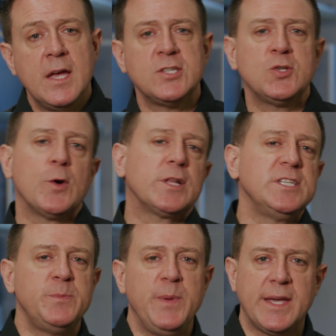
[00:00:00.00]
Historically
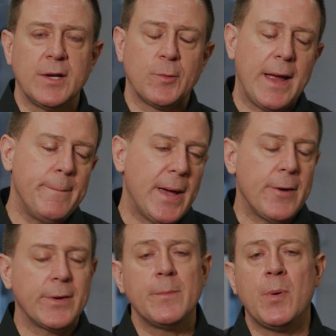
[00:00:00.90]
speaking, right,
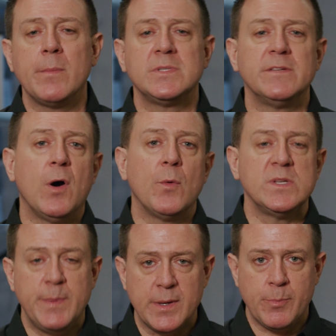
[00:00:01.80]
battery compartments have
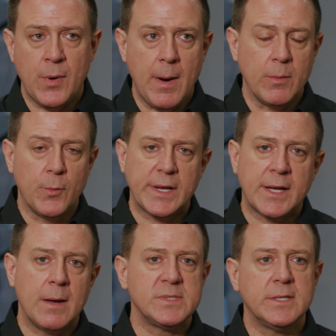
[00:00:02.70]
always been a problem when it
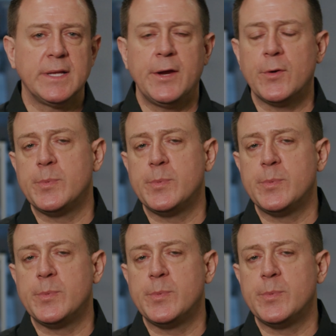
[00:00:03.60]
comes to hearing